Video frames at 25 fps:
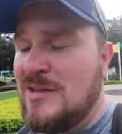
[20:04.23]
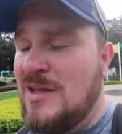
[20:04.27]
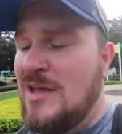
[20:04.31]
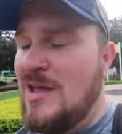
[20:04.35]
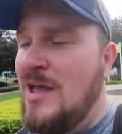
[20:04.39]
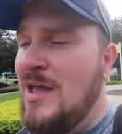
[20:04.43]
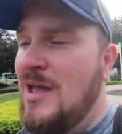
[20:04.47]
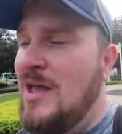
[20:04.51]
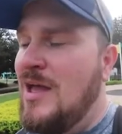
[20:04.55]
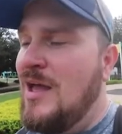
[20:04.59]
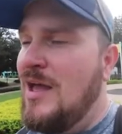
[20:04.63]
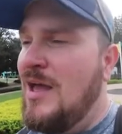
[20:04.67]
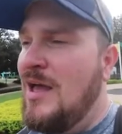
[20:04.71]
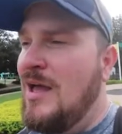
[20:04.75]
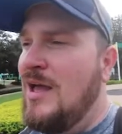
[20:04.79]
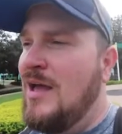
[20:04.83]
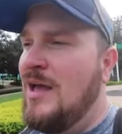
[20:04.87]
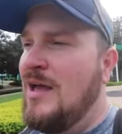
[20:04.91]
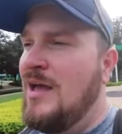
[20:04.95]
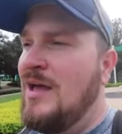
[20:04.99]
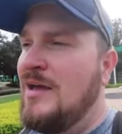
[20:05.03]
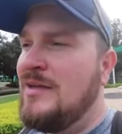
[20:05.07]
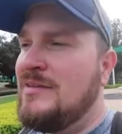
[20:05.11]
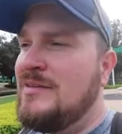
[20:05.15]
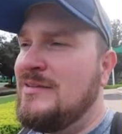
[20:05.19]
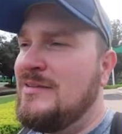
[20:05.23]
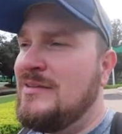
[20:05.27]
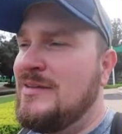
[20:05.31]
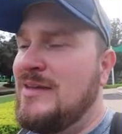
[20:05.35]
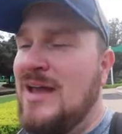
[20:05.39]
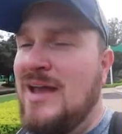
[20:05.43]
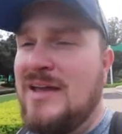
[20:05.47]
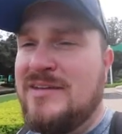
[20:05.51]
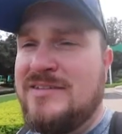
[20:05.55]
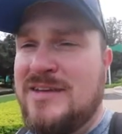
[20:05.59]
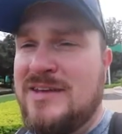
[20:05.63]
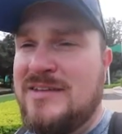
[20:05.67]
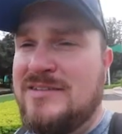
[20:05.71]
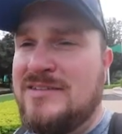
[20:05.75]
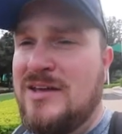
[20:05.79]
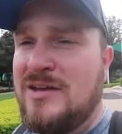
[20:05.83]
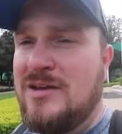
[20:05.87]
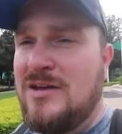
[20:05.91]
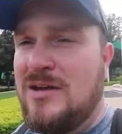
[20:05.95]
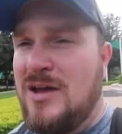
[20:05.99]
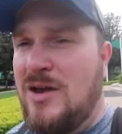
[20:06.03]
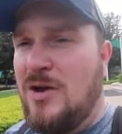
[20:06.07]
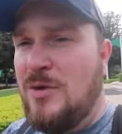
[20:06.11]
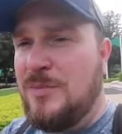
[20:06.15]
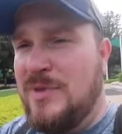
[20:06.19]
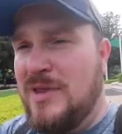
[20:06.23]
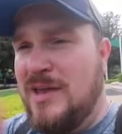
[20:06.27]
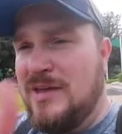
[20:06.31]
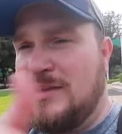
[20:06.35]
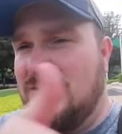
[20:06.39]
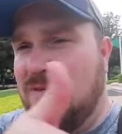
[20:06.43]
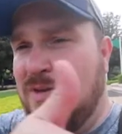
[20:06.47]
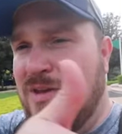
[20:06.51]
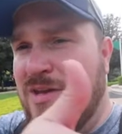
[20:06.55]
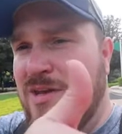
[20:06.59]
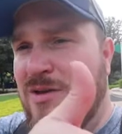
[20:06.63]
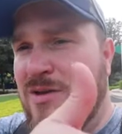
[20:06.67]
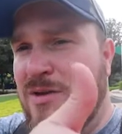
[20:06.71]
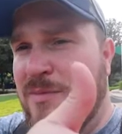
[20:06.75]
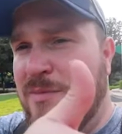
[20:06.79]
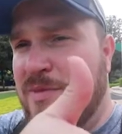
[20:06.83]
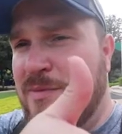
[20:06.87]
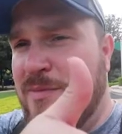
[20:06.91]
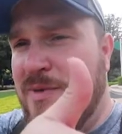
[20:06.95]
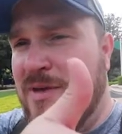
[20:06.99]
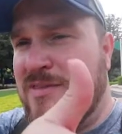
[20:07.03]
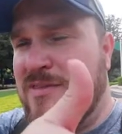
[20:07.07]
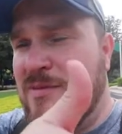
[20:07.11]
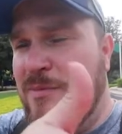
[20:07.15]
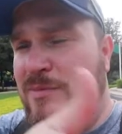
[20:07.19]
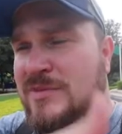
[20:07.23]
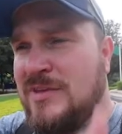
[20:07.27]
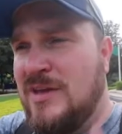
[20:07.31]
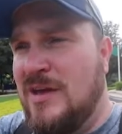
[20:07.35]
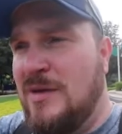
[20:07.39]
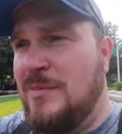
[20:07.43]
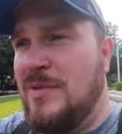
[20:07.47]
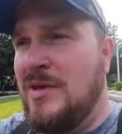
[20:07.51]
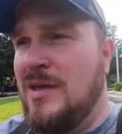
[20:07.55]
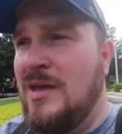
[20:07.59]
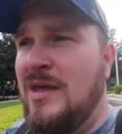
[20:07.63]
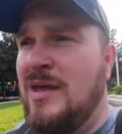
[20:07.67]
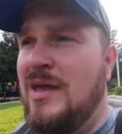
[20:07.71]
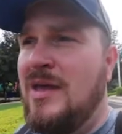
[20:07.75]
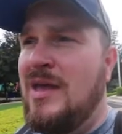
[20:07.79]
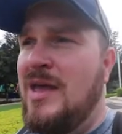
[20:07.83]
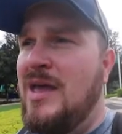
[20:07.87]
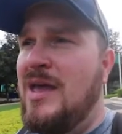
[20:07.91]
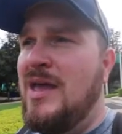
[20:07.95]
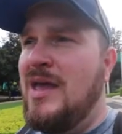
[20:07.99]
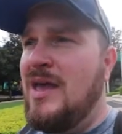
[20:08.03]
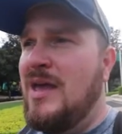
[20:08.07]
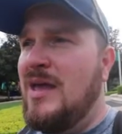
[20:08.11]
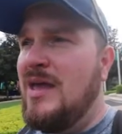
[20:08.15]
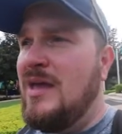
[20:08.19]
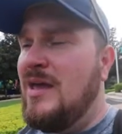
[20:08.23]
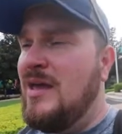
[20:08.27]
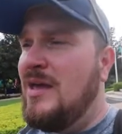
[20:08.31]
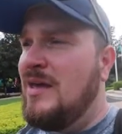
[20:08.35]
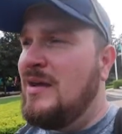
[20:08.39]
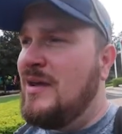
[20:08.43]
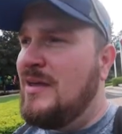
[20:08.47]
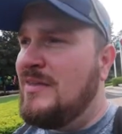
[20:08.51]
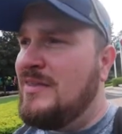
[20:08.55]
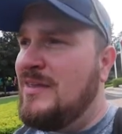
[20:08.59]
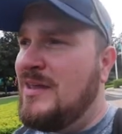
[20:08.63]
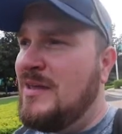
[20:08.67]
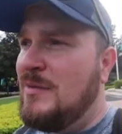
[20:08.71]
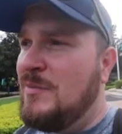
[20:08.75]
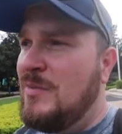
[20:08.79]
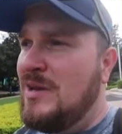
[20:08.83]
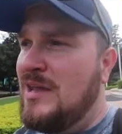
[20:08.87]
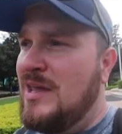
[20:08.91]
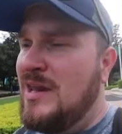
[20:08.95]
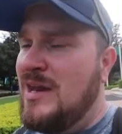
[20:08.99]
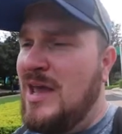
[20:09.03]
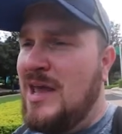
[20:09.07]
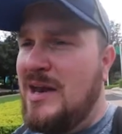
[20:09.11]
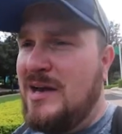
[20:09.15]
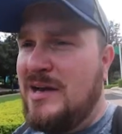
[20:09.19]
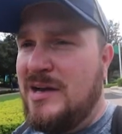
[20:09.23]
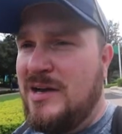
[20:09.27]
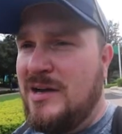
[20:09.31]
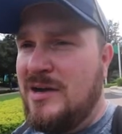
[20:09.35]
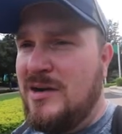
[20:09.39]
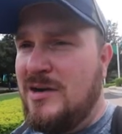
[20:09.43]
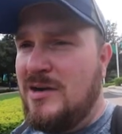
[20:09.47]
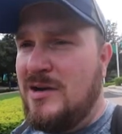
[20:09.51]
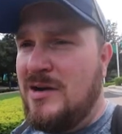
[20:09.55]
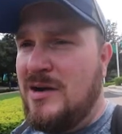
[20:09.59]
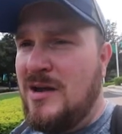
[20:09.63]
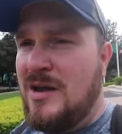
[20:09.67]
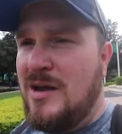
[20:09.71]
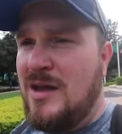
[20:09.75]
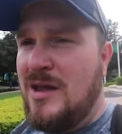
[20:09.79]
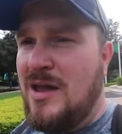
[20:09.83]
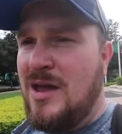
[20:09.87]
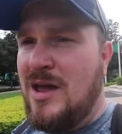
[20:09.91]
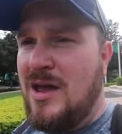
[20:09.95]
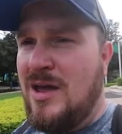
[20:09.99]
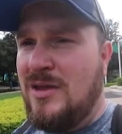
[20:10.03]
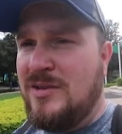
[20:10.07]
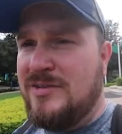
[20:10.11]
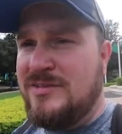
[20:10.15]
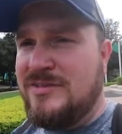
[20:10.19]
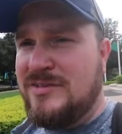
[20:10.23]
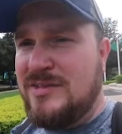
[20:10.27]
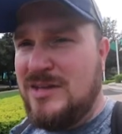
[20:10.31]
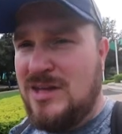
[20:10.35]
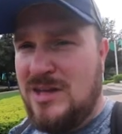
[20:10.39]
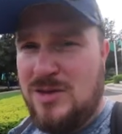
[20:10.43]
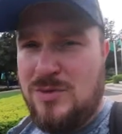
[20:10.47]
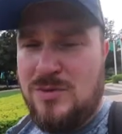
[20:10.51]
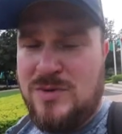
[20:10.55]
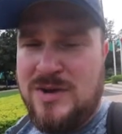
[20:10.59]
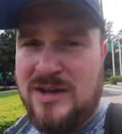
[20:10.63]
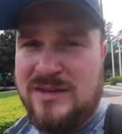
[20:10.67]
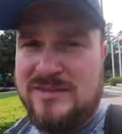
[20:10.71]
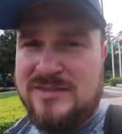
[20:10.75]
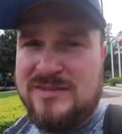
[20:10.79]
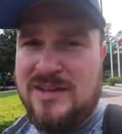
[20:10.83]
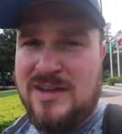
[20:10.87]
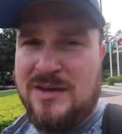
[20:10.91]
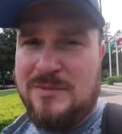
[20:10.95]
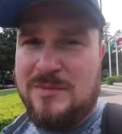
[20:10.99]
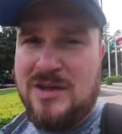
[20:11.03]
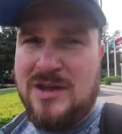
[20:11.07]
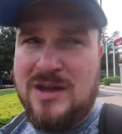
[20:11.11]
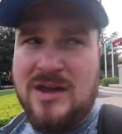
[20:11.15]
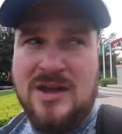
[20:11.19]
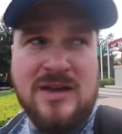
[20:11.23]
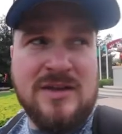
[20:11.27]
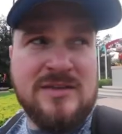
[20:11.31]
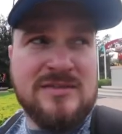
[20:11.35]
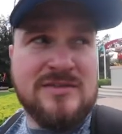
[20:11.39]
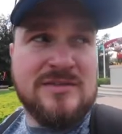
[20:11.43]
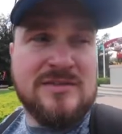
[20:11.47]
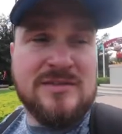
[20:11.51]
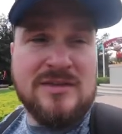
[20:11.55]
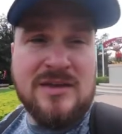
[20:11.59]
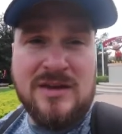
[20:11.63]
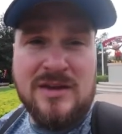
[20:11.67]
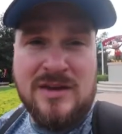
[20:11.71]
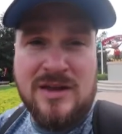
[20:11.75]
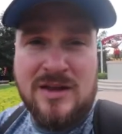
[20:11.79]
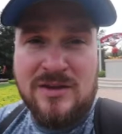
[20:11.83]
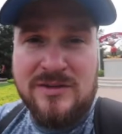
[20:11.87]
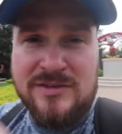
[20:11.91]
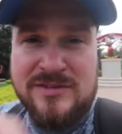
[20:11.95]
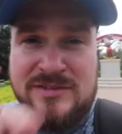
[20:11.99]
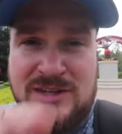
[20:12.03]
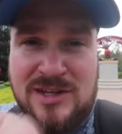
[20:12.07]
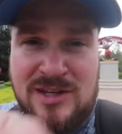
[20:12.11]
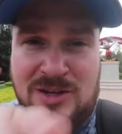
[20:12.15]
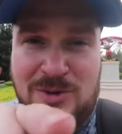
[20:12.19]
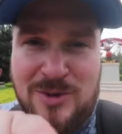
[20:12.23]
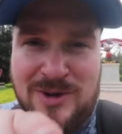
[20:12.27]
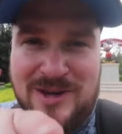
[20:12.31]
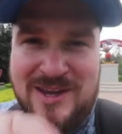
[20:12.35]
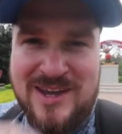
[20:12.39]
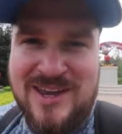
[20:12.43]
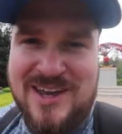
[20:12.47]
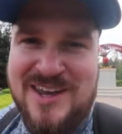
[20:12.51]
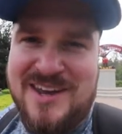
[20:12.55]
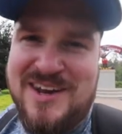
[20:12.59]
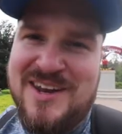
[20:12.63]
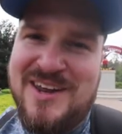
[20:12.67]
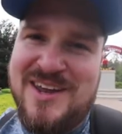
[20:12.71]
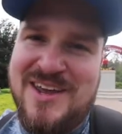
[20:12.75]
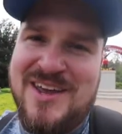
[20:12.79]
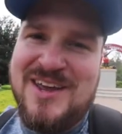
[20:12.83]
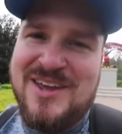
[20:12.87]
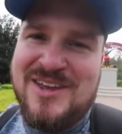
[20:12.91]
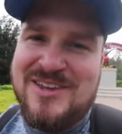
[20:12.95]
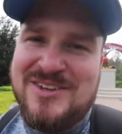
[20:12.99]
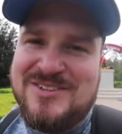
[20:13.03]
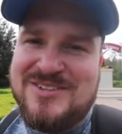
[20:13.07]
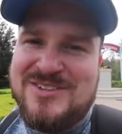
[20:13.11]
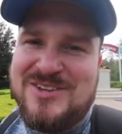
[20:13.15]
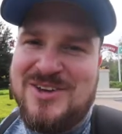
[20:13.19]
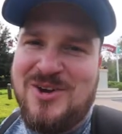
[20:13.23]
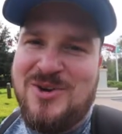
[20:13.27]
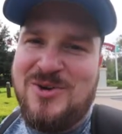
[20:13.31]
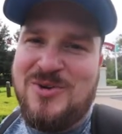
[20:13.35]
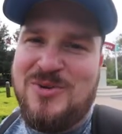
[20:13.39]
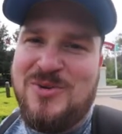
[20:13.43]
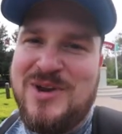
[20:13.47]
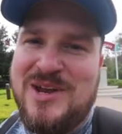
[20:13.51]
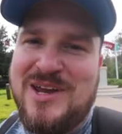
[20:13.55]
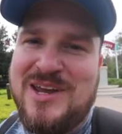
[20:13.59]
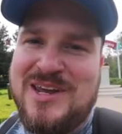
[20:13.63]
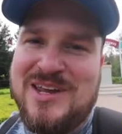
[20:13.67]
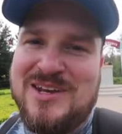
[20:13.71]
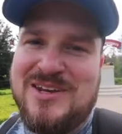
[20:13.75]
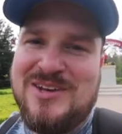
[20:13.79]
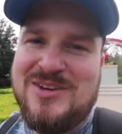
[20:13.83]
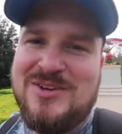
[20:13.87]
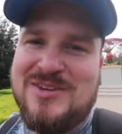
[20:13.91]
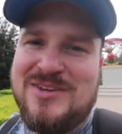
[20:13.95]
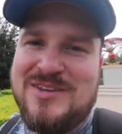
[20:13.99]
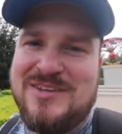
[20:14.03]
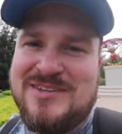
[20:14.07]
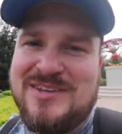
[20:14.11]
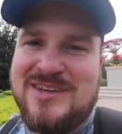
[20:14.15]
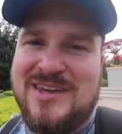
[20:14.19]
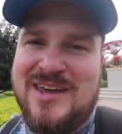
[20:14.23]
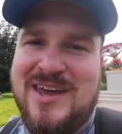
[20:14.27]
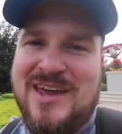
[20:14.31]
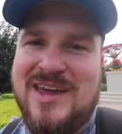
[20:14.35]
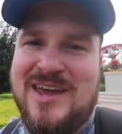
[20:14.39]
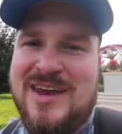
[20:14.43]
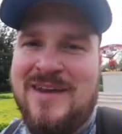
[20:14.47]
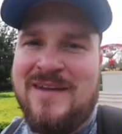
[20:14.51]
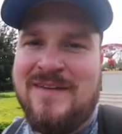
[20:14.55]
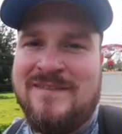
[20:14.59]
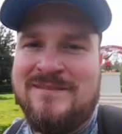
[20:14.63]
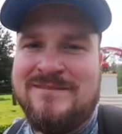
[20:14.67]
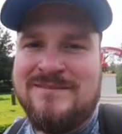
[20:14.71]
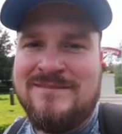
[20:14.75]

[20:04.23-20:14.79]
Guys, like I said, I hope you liked the video. Give me the big thumbs up. And I think I'm gonna get out of here. I'll see you next time, guys, and I'll see you again so we can do this again.